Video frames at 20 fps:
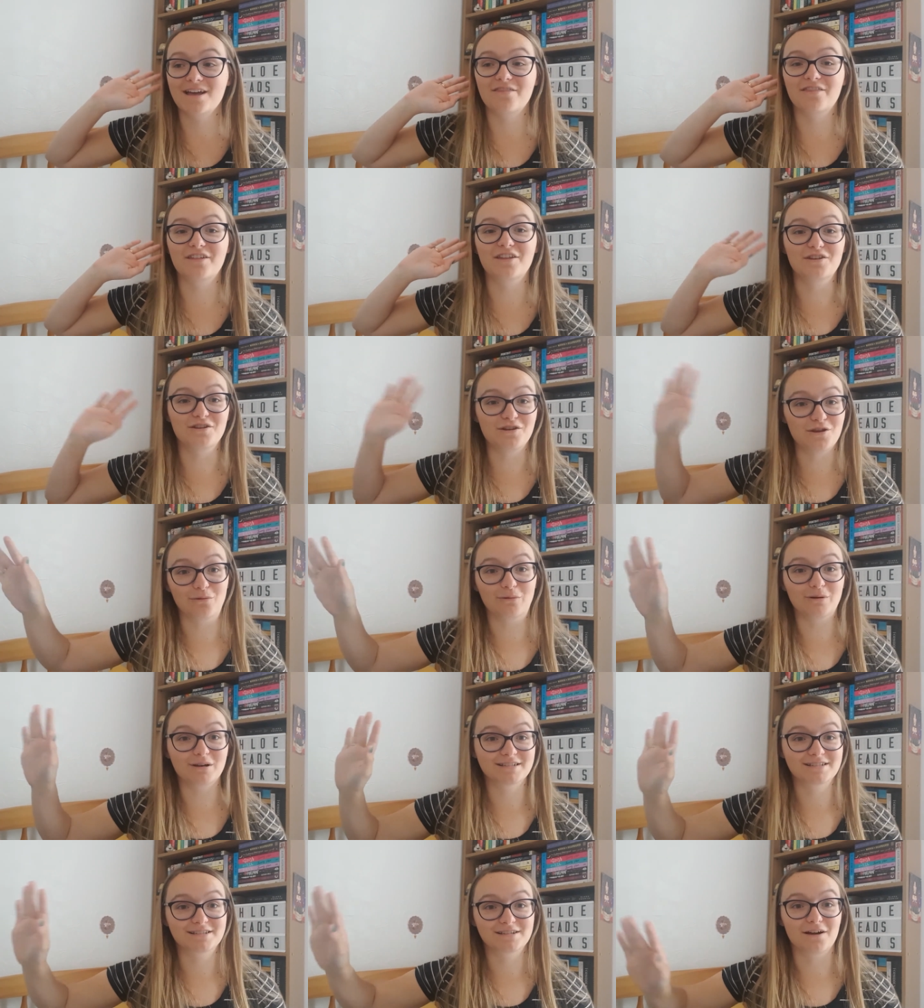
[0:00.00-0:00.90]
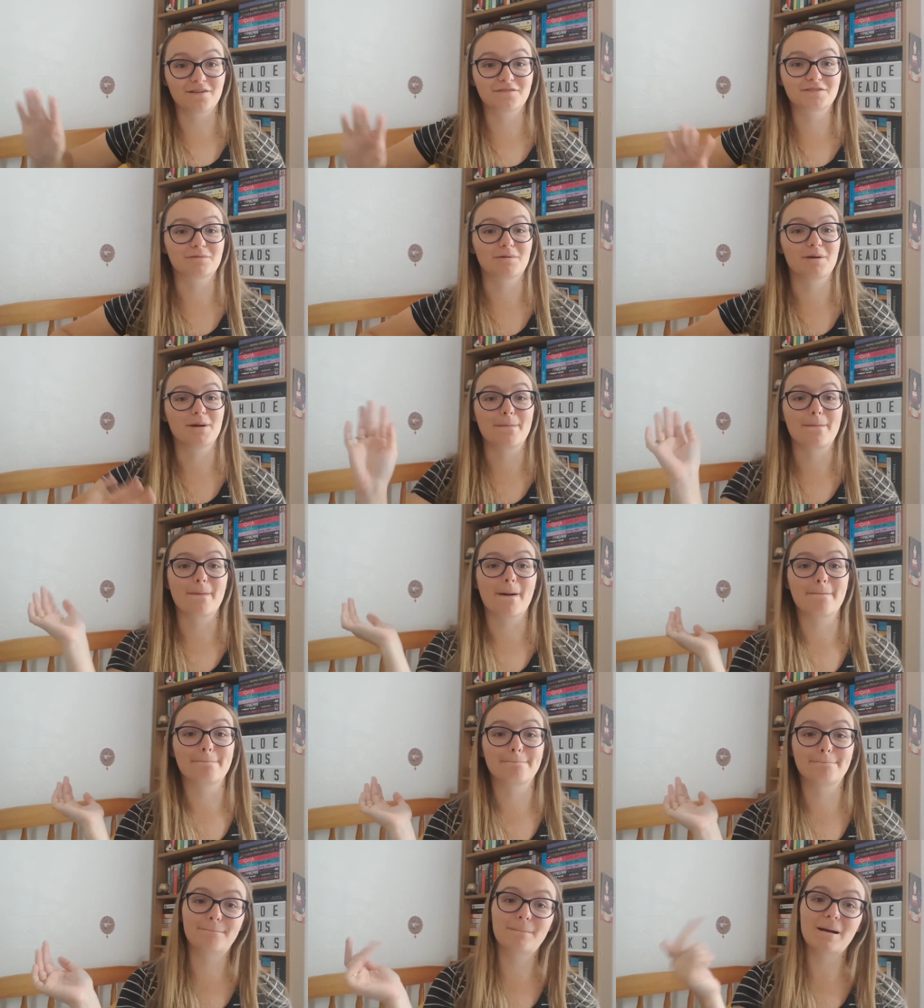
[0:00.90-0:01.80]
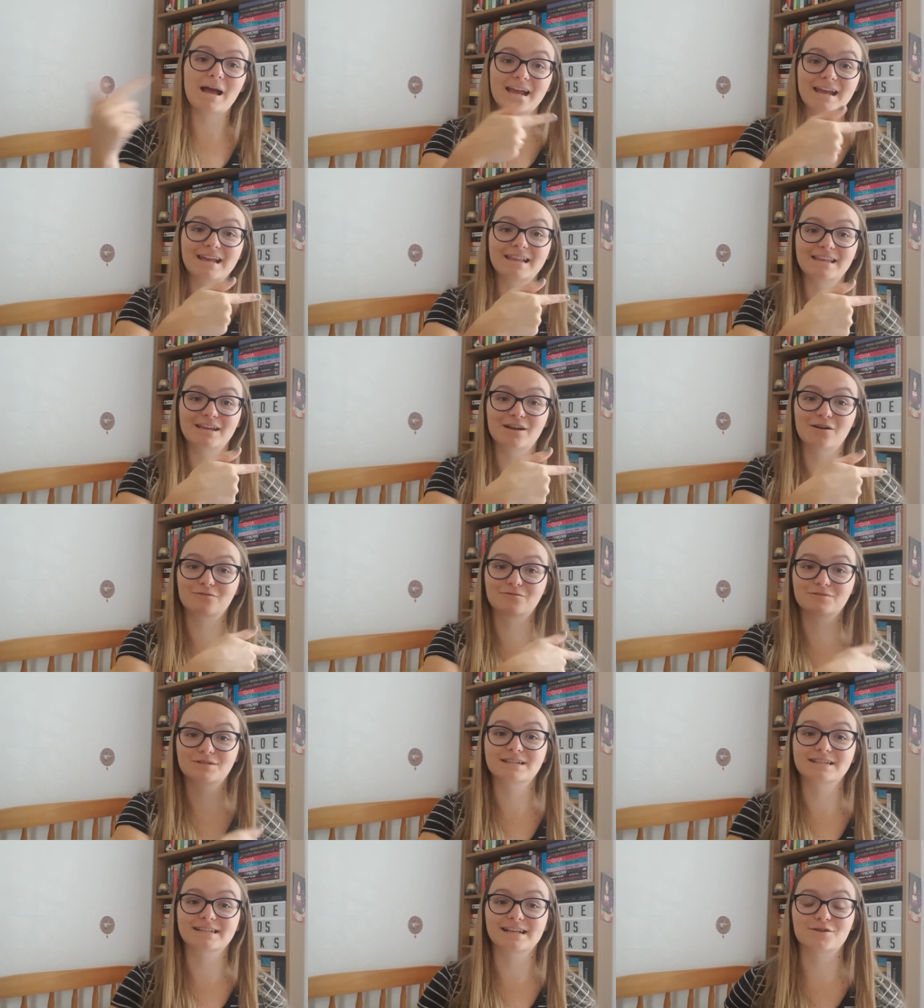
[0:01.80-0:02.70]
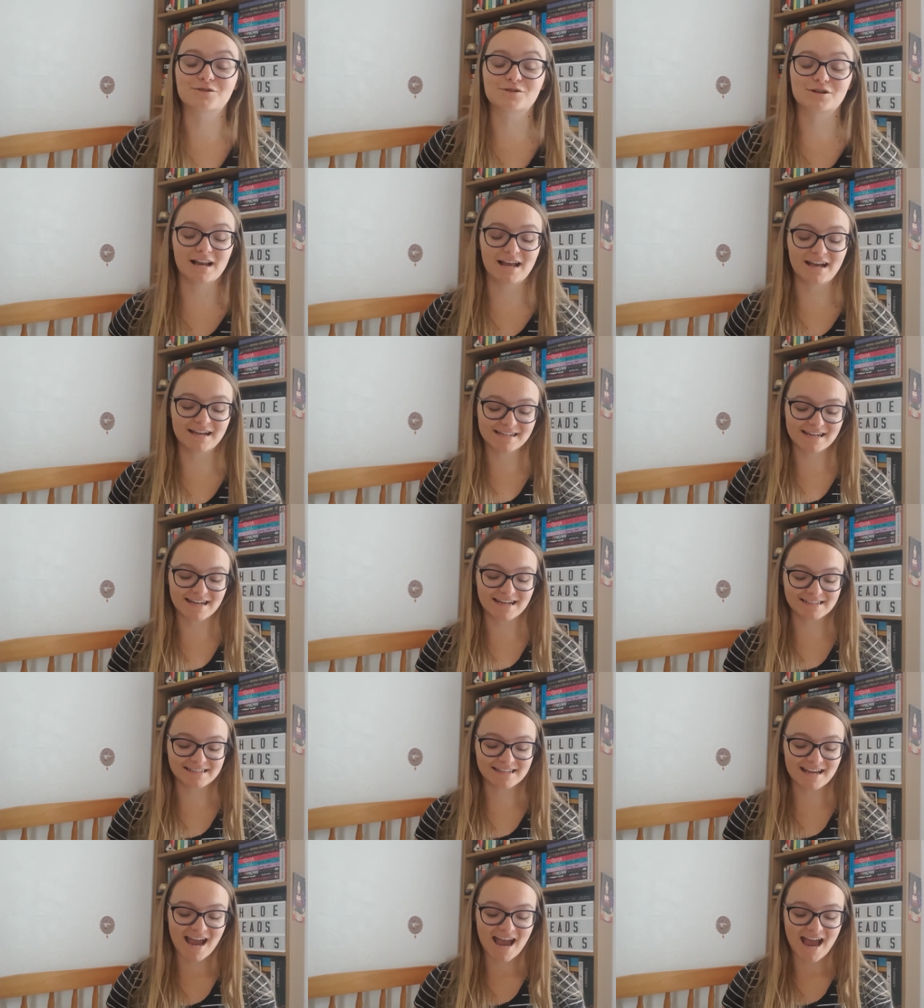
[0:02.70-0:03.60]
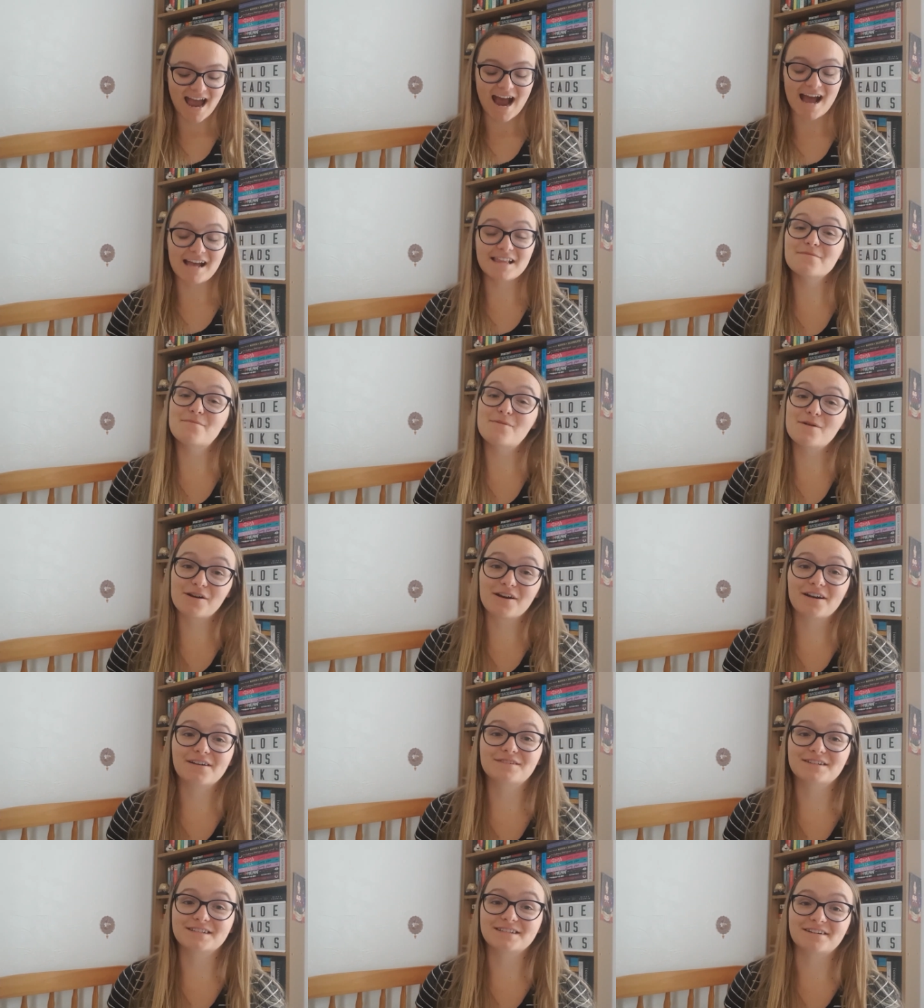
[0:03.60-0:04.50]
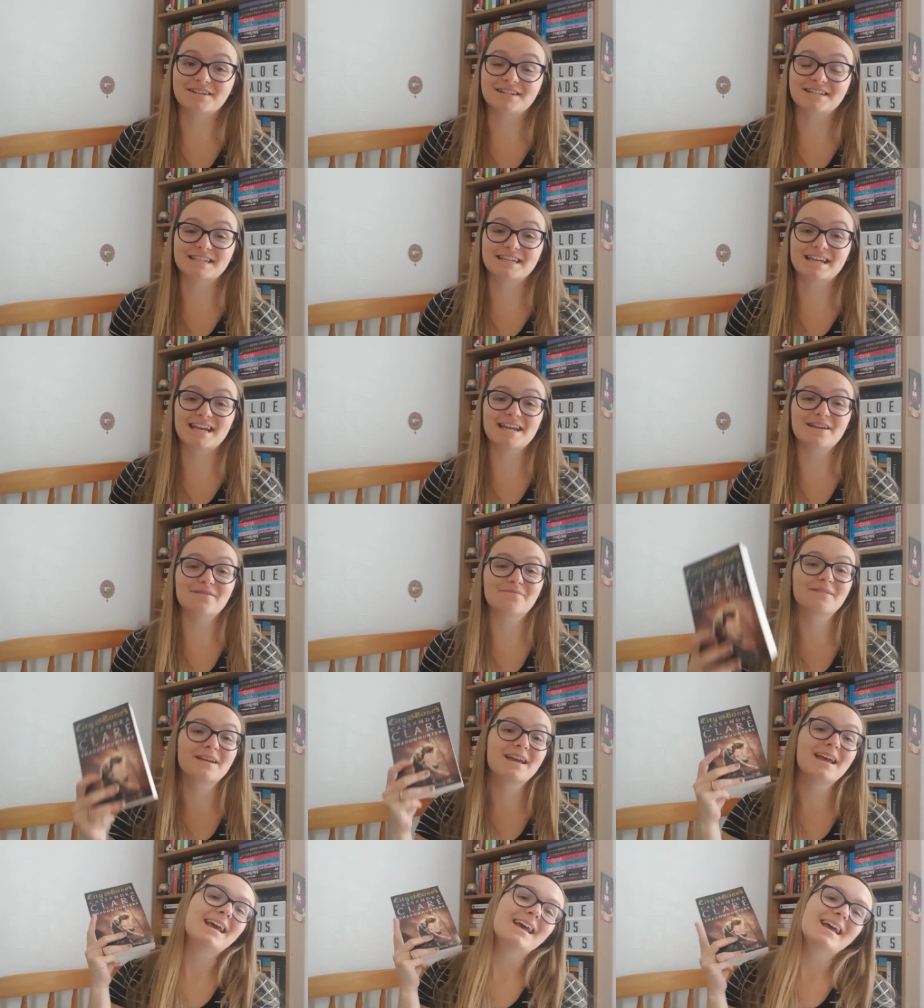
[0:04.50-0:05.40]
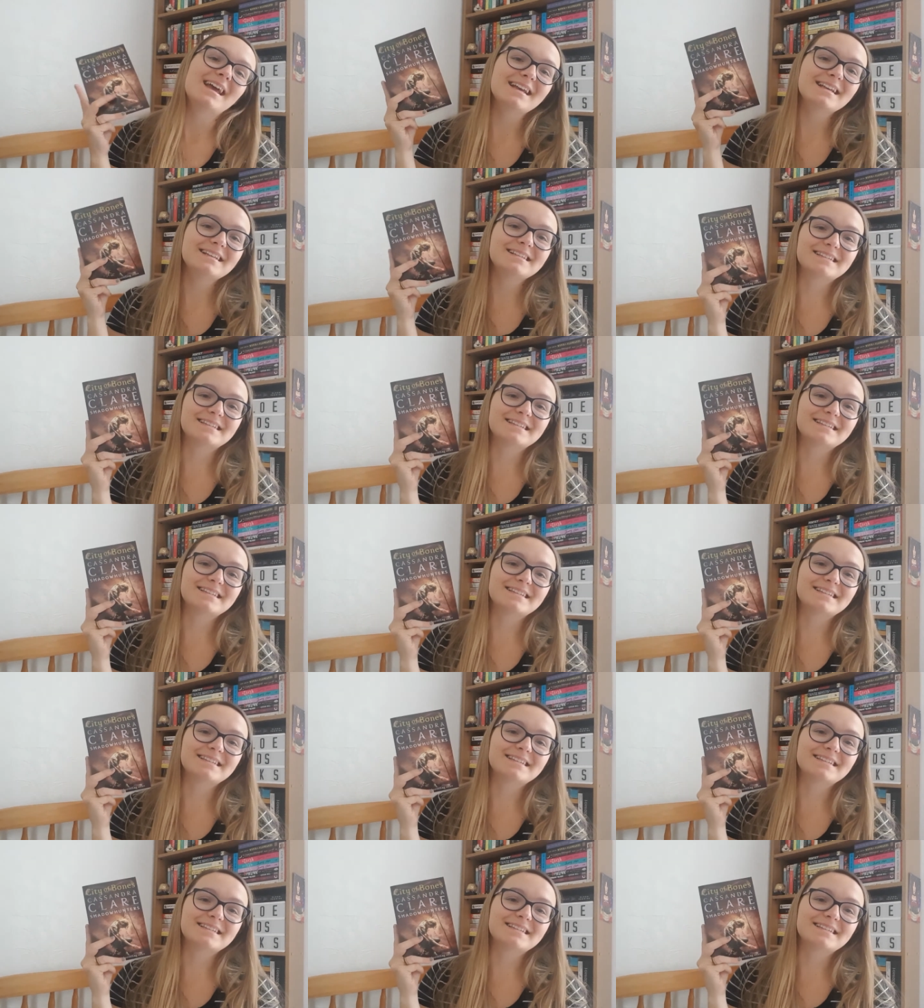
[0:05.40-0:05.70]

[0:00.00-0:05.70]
the newer stuff, so I'm back in the old Cassandra Clare days, and the book I've decided to keep is